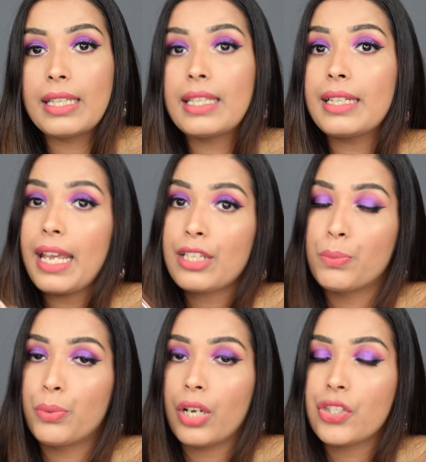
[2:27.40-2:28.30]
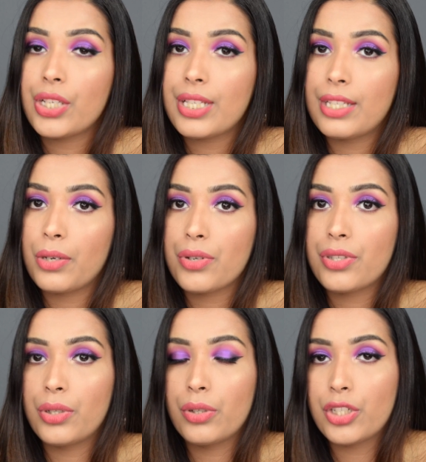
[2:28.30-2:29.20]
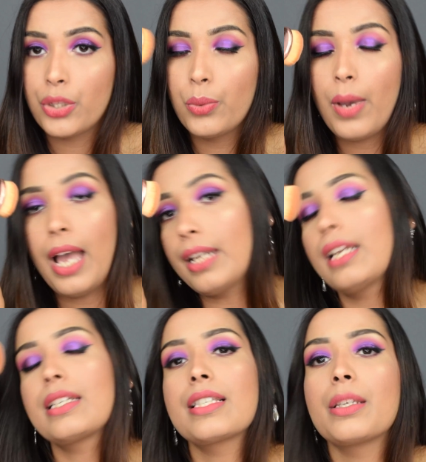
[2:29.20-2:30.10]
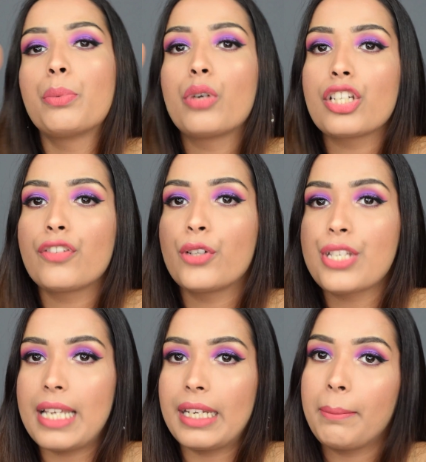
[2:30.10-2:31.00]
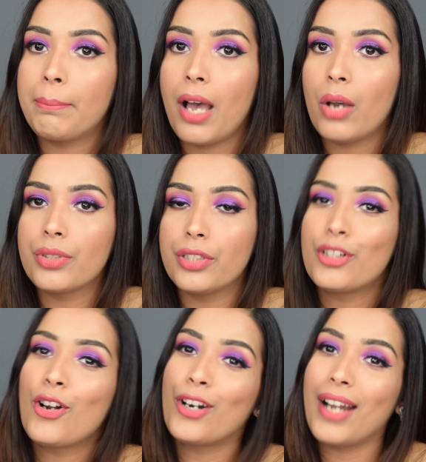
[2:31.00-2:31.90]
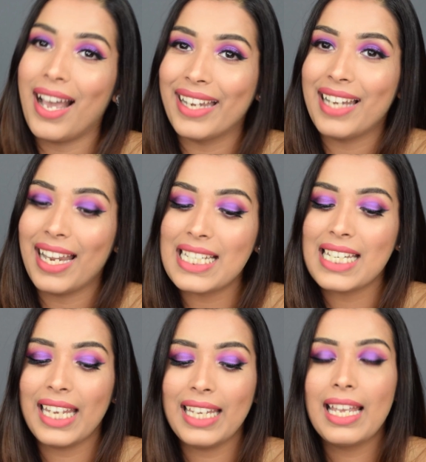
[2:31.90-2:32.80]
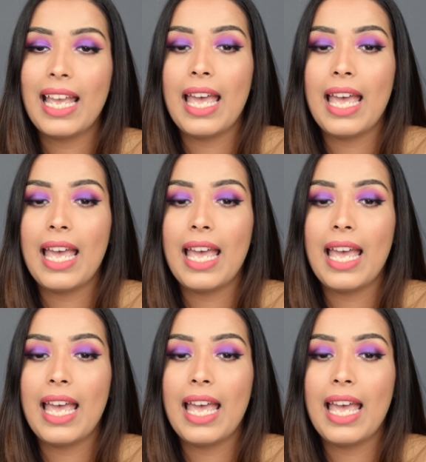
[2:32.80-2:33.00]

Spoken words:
The next brush is 002 and it is a brush for setting powder or highlighting.